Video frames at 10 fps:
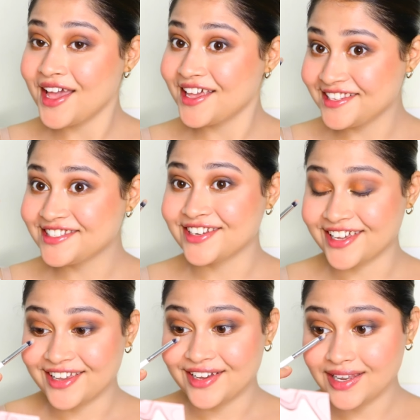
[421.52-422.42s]
It's
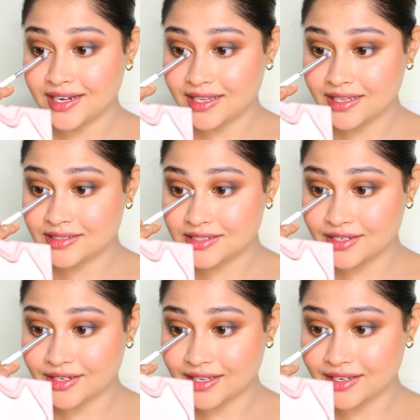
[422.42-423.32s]
looking good. It's
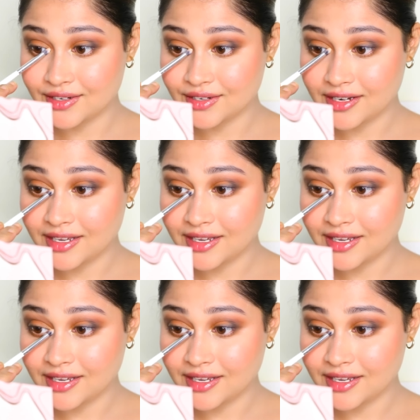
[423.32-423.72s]
looking good.